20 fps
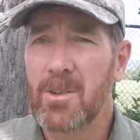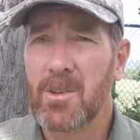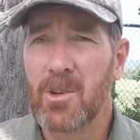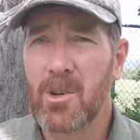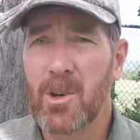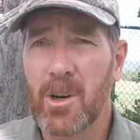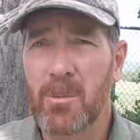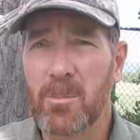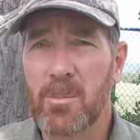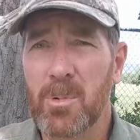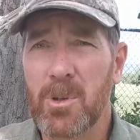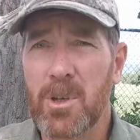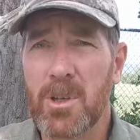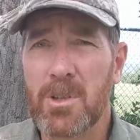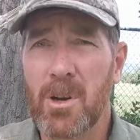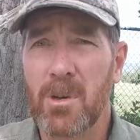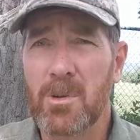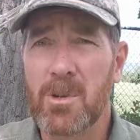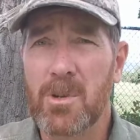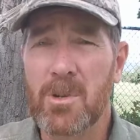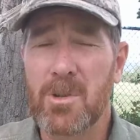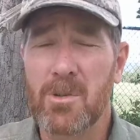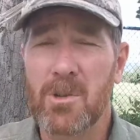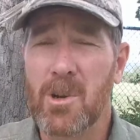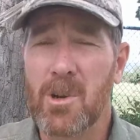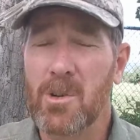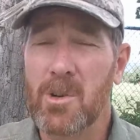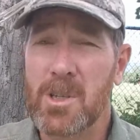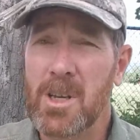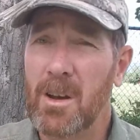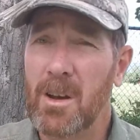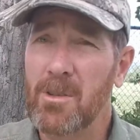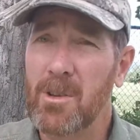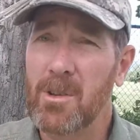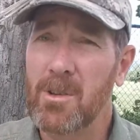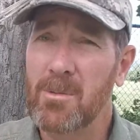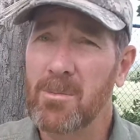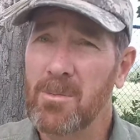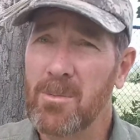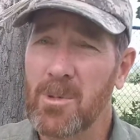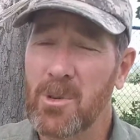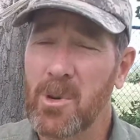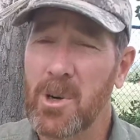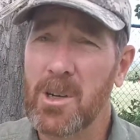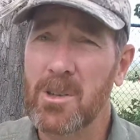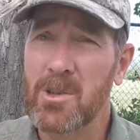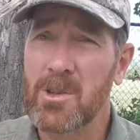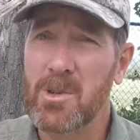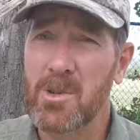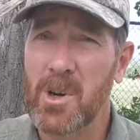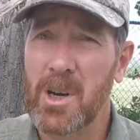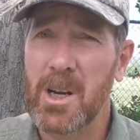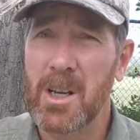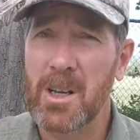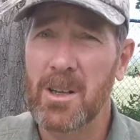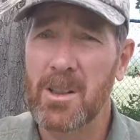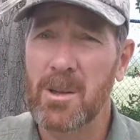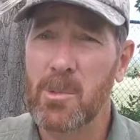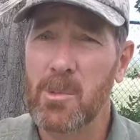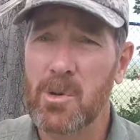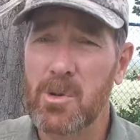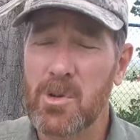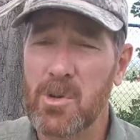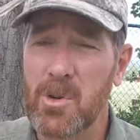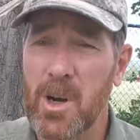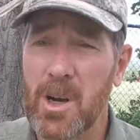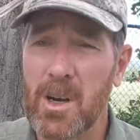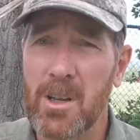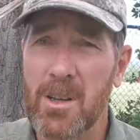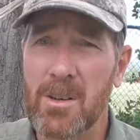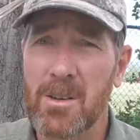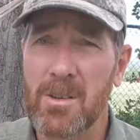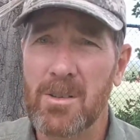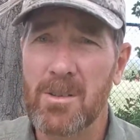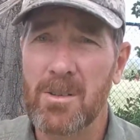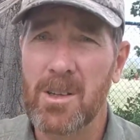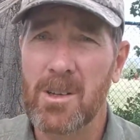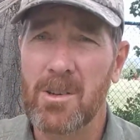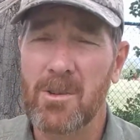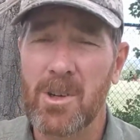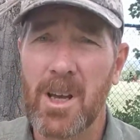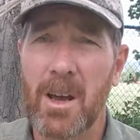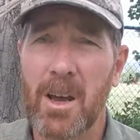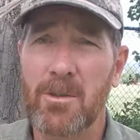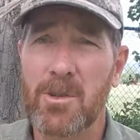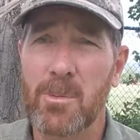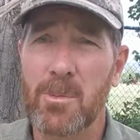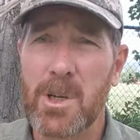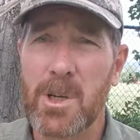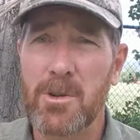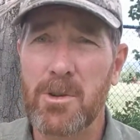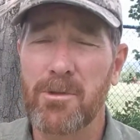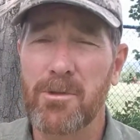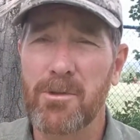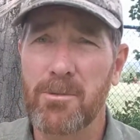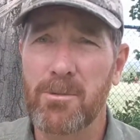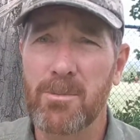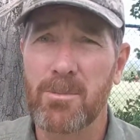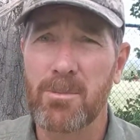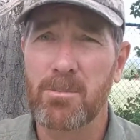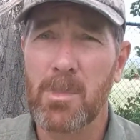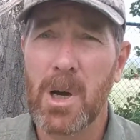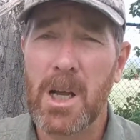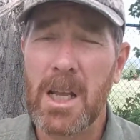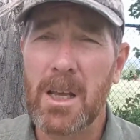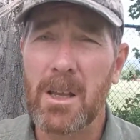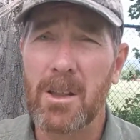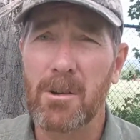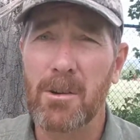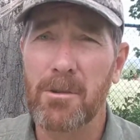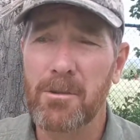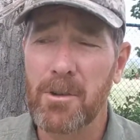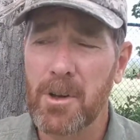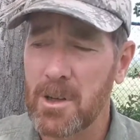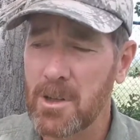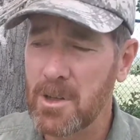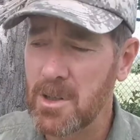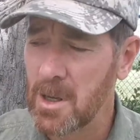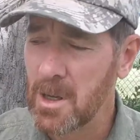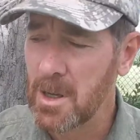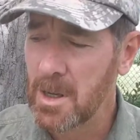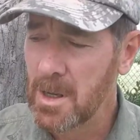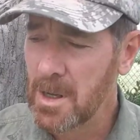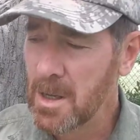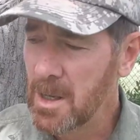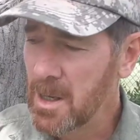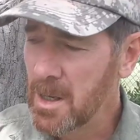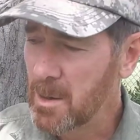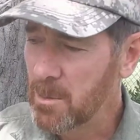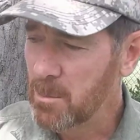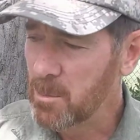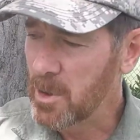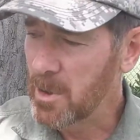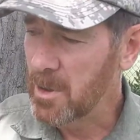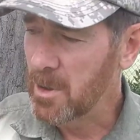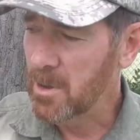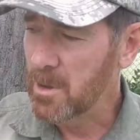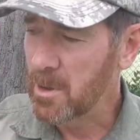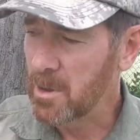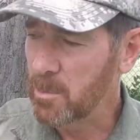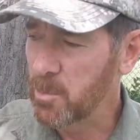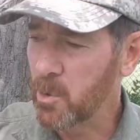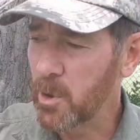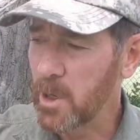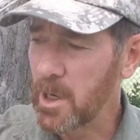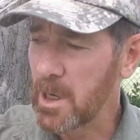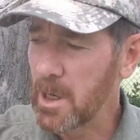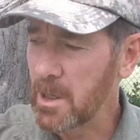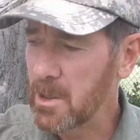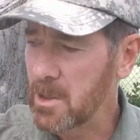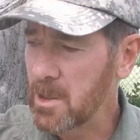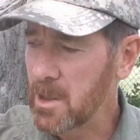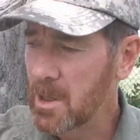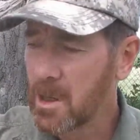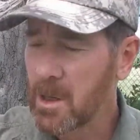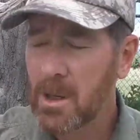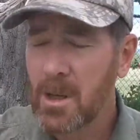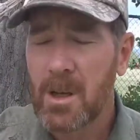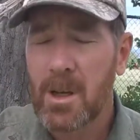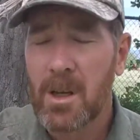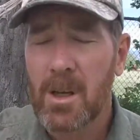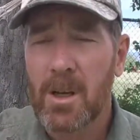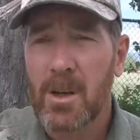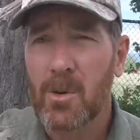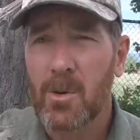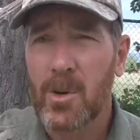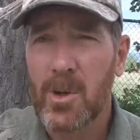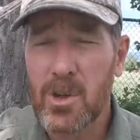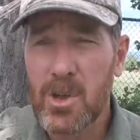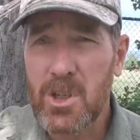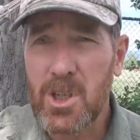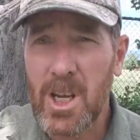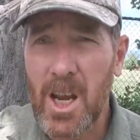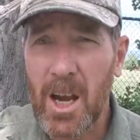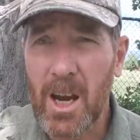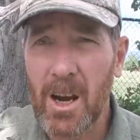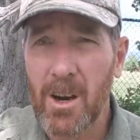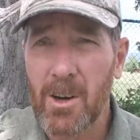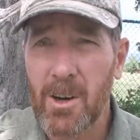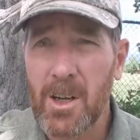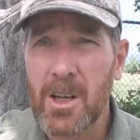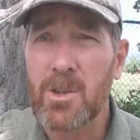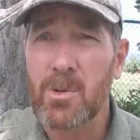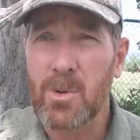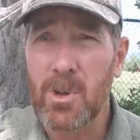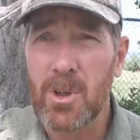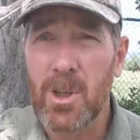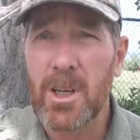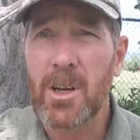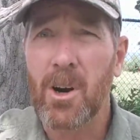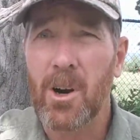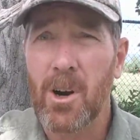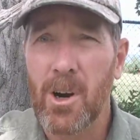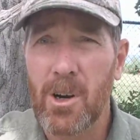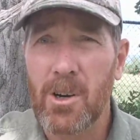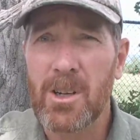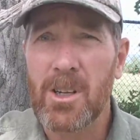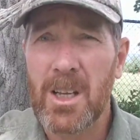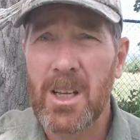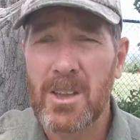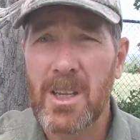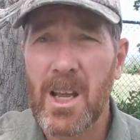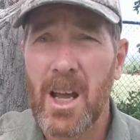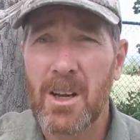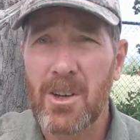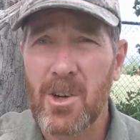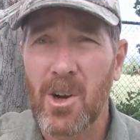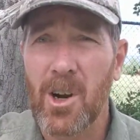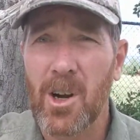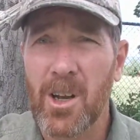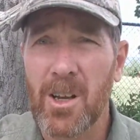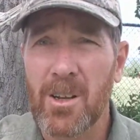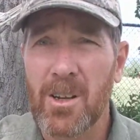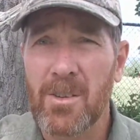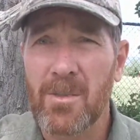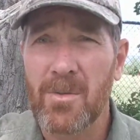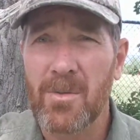New York police officers don't always have the greatest training and most training. They only have so much money in their funds. But the point is, when you're scared, it's really hard to hit that target.